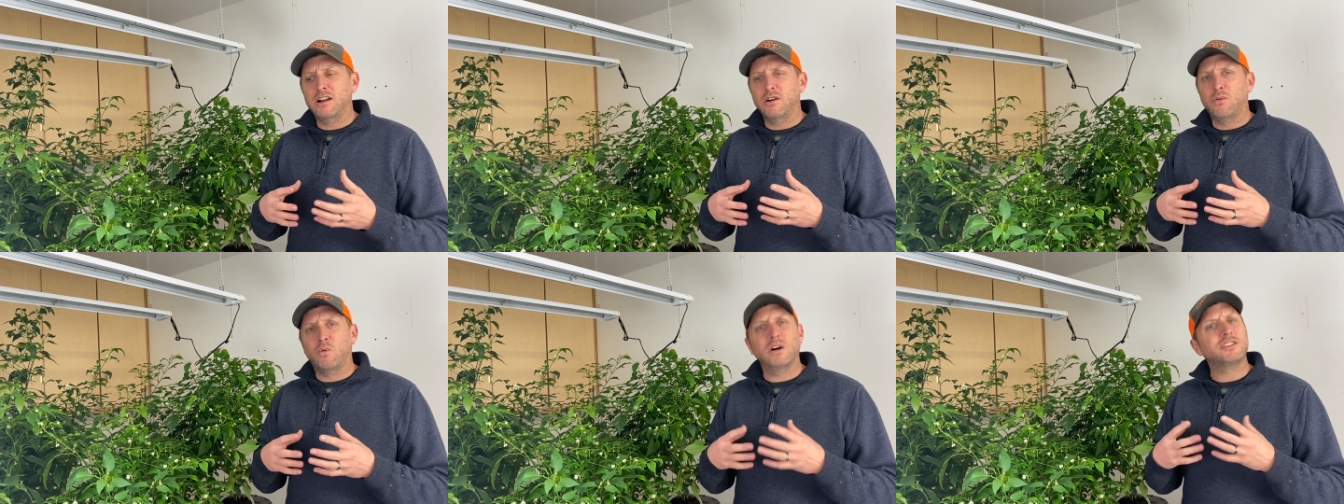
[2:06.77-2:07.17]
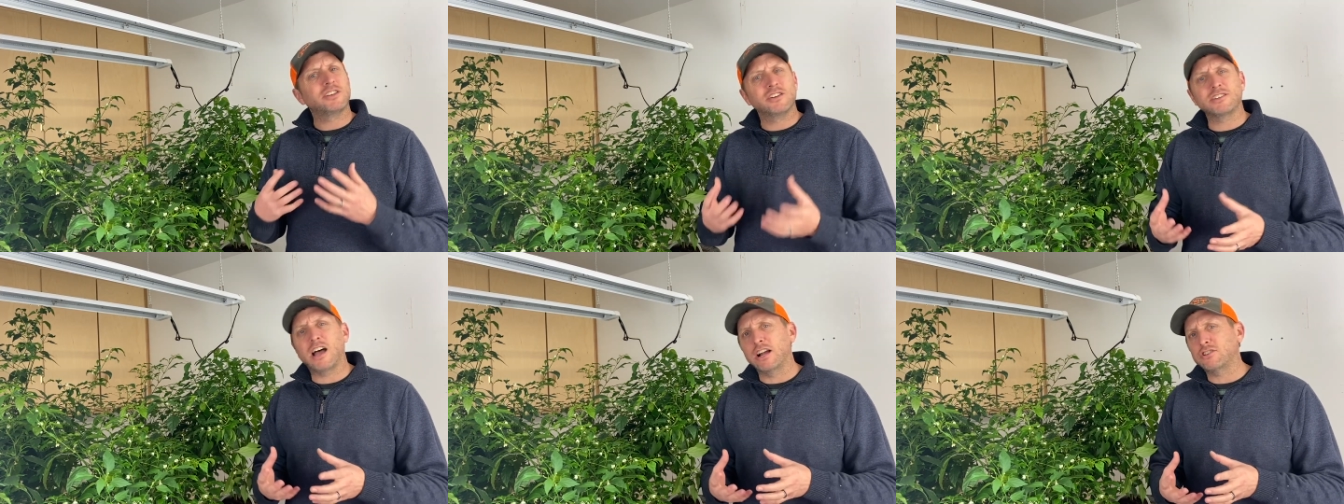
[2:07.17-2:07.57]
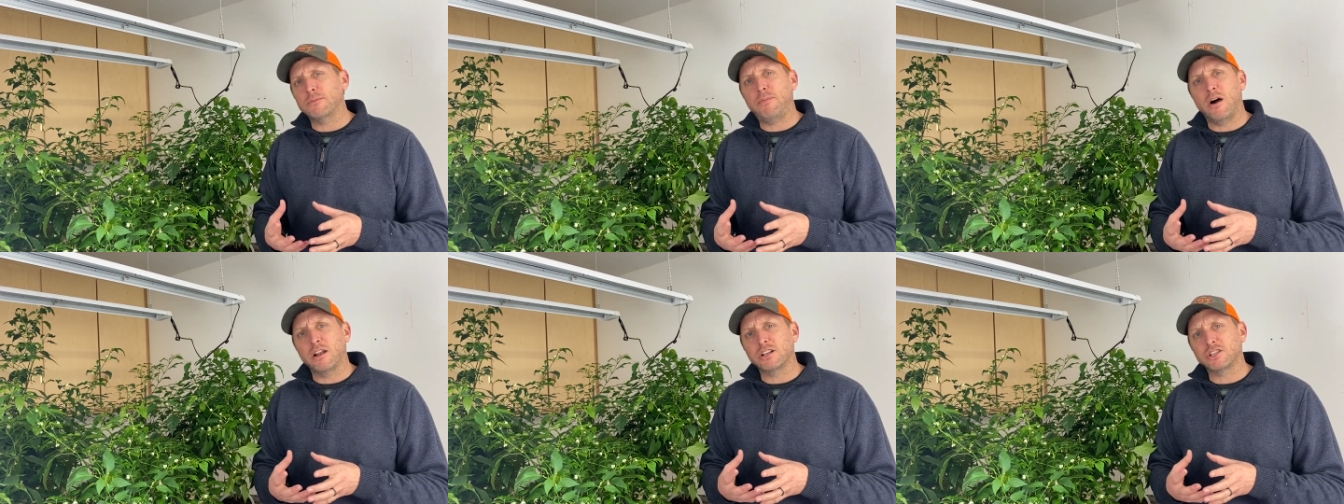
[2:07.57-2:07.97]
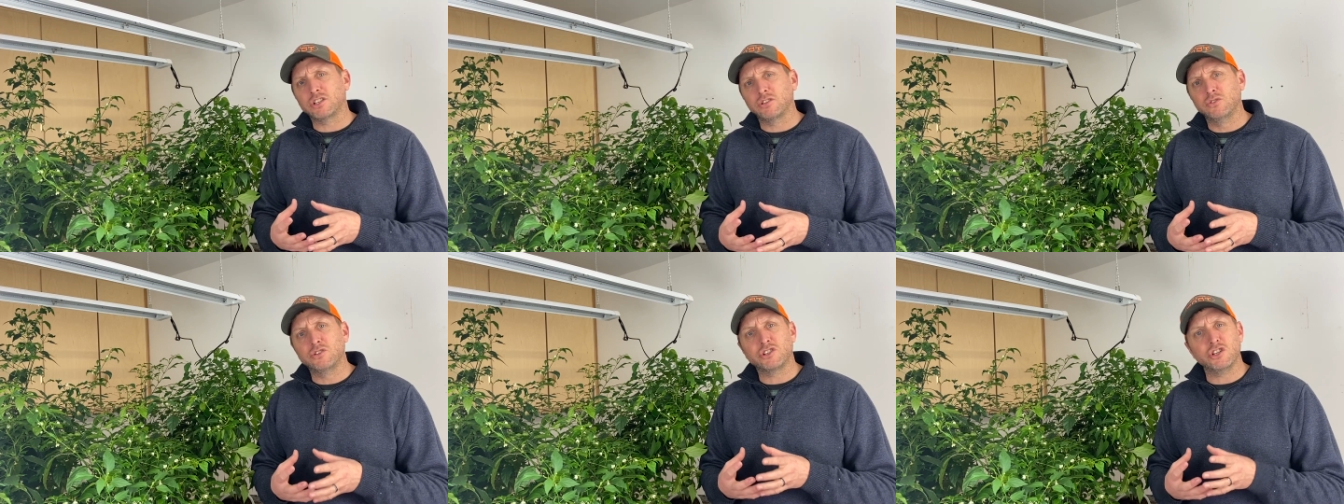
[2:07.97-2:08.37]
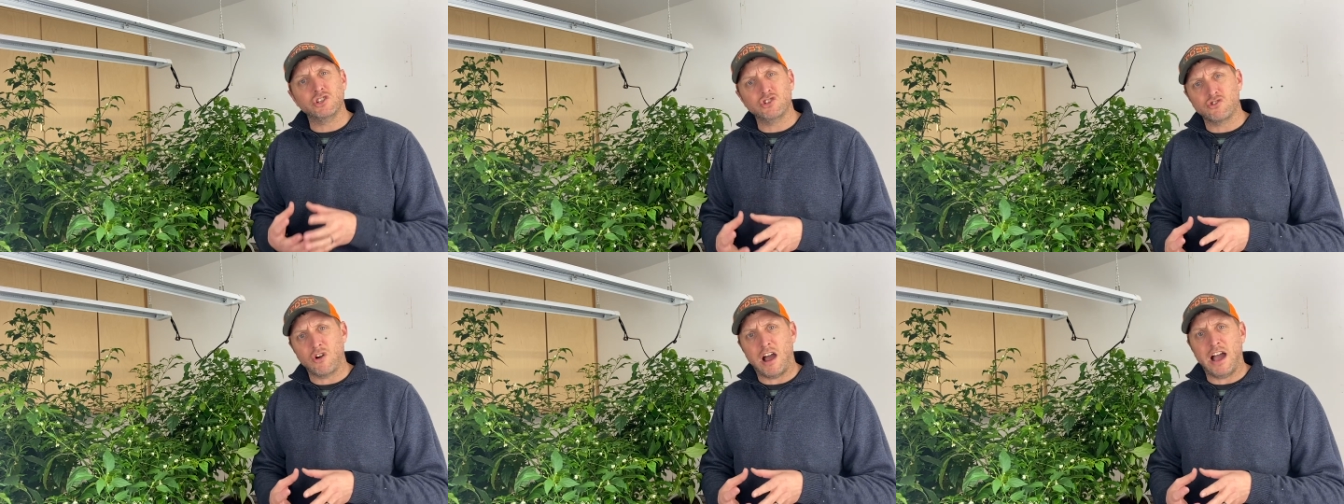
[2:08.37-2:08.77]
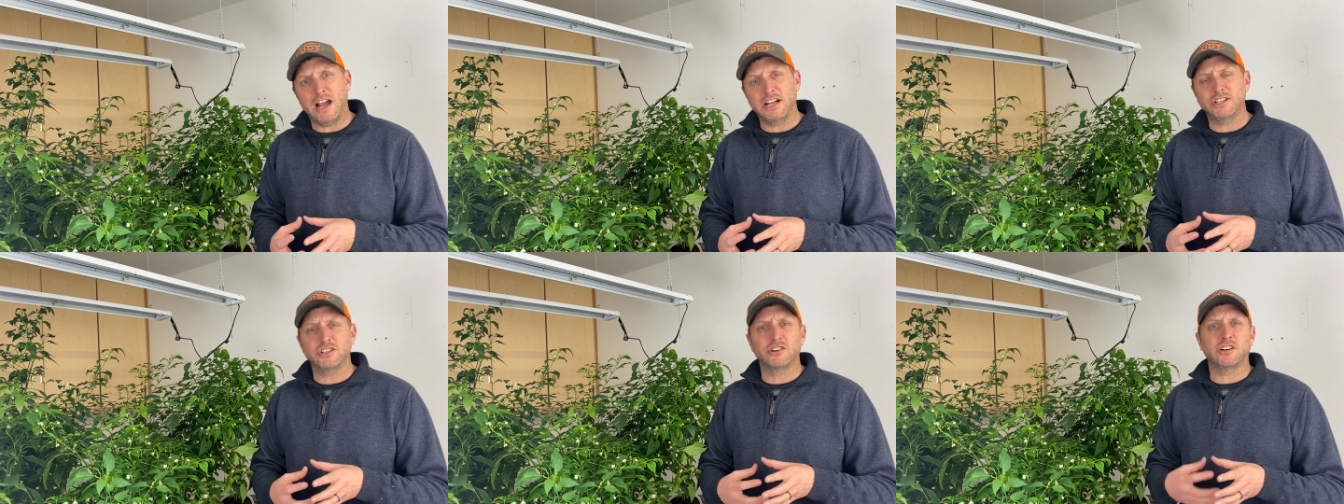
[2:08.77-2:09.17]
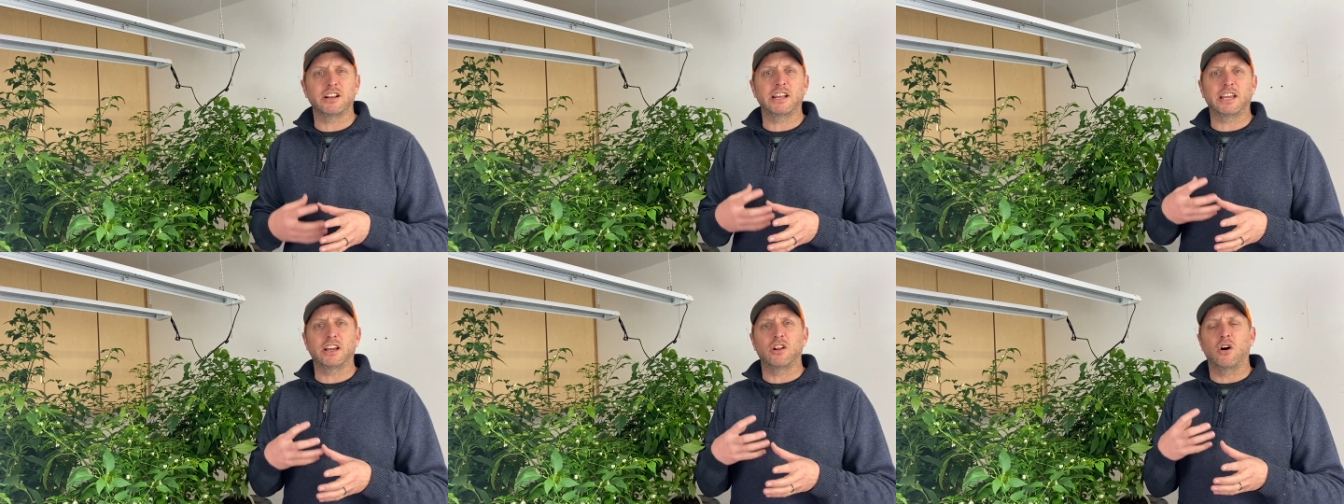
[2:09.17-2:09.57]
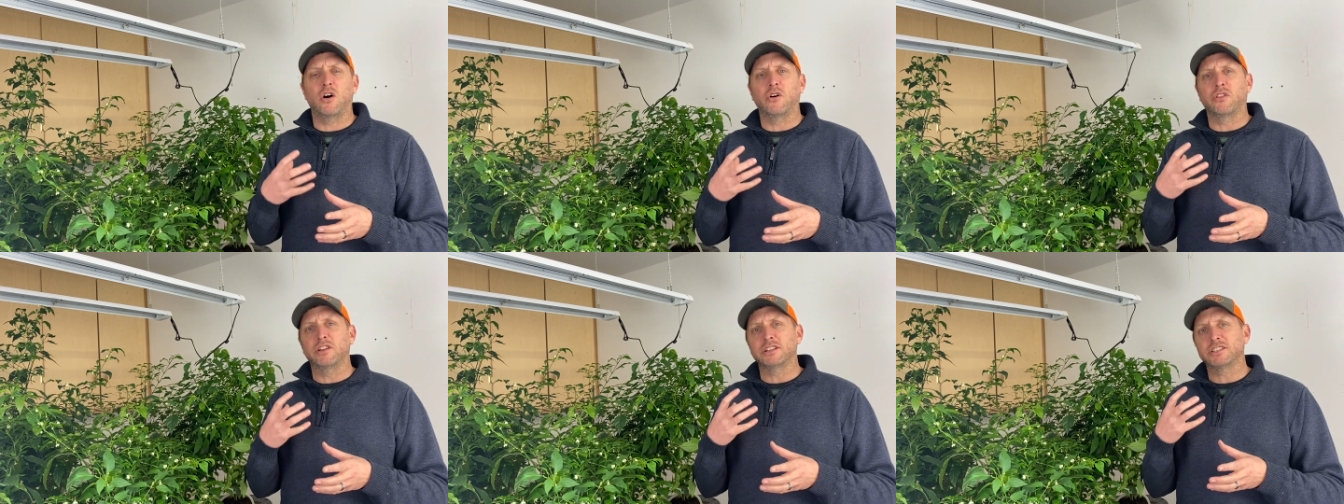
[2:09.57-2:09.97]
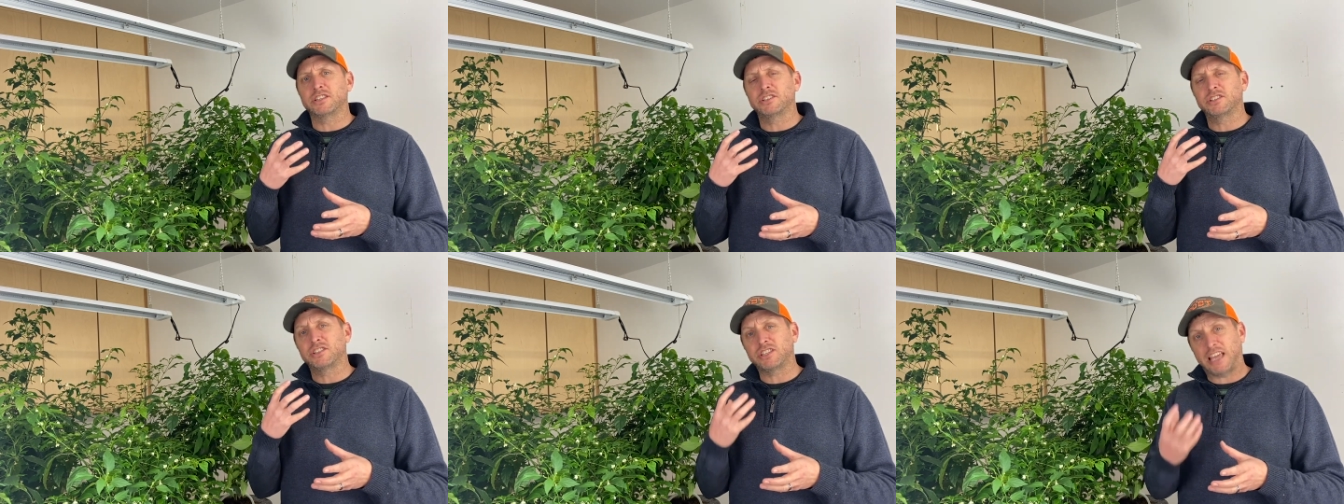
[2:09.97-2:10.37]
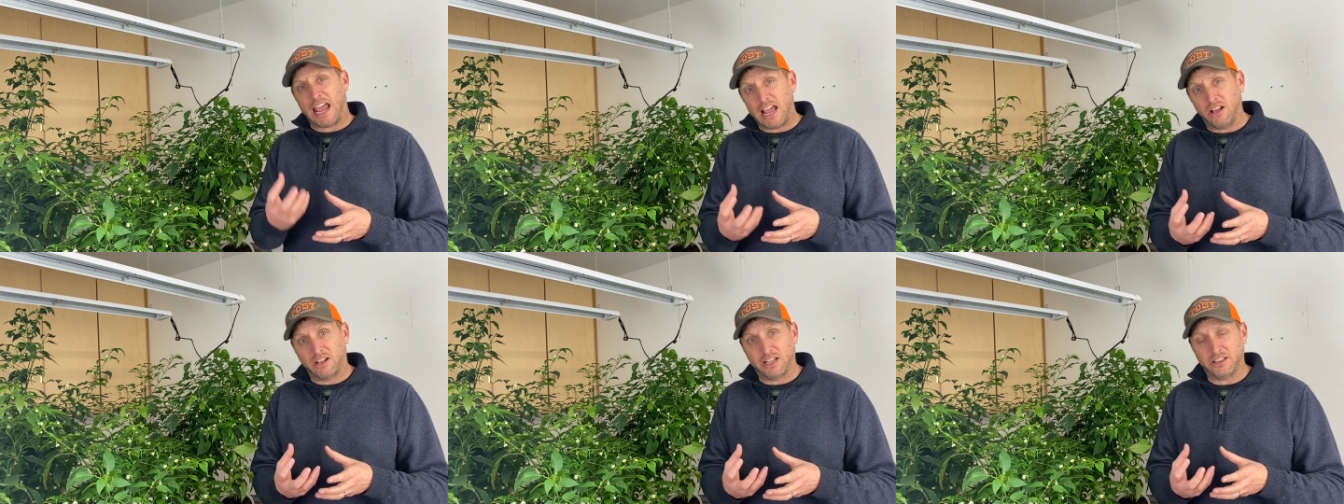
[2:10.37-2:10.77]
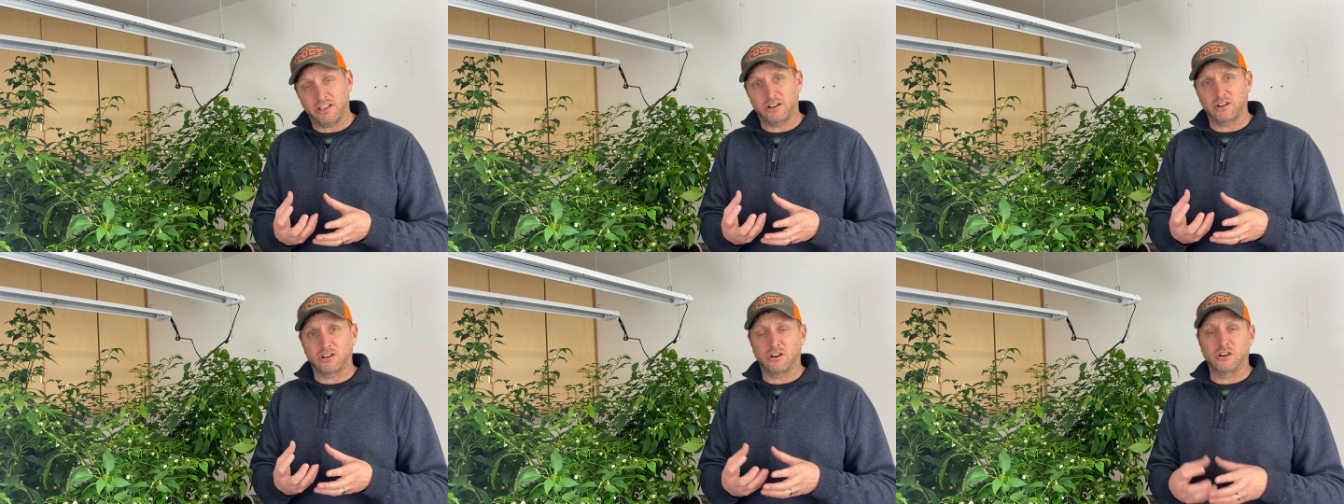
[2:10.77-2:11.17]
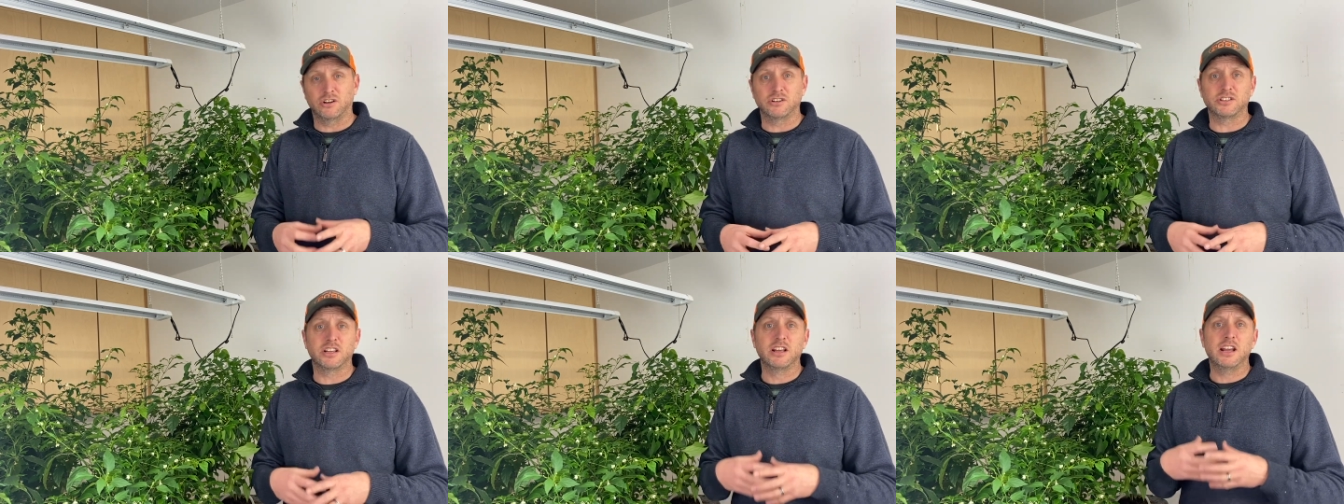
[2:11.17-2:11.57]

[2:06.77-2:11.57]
once this hydroponic solution dries, you're gonna get all this scaling that occurs,